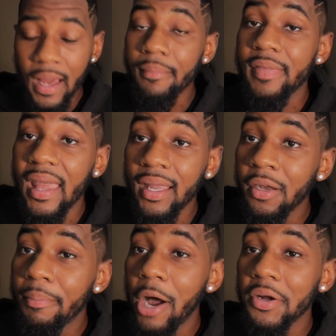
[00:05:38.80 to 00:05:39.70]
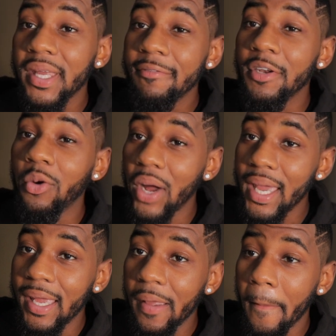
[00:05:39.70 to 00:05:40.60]
I'm thinking about giving
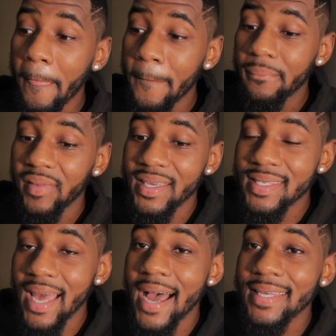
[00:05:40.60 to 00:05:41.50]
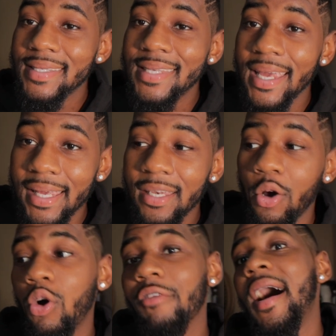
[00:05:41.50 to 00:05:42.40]
away this size
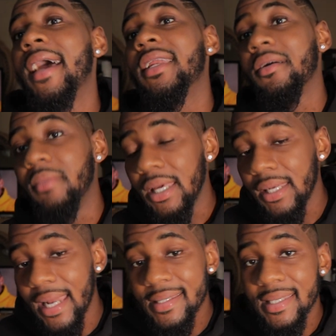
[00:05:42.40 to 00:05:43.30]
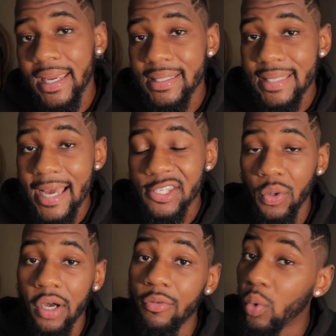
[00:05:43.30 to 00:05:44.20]
10, or if I end up getting that second size
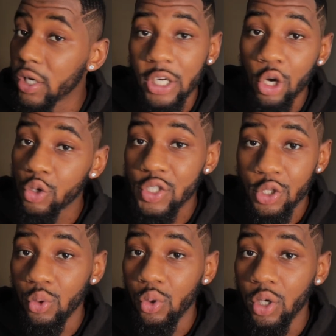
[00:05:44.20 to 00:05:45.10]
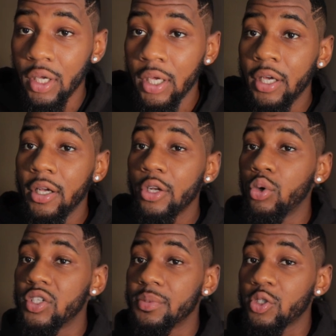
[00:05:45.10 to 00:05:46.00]
12, one of those two
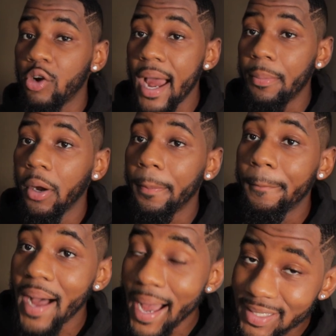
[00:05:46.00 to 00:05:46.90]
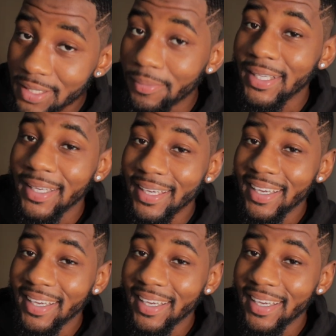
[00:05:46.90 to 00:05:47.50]
to a subscriber, possibly.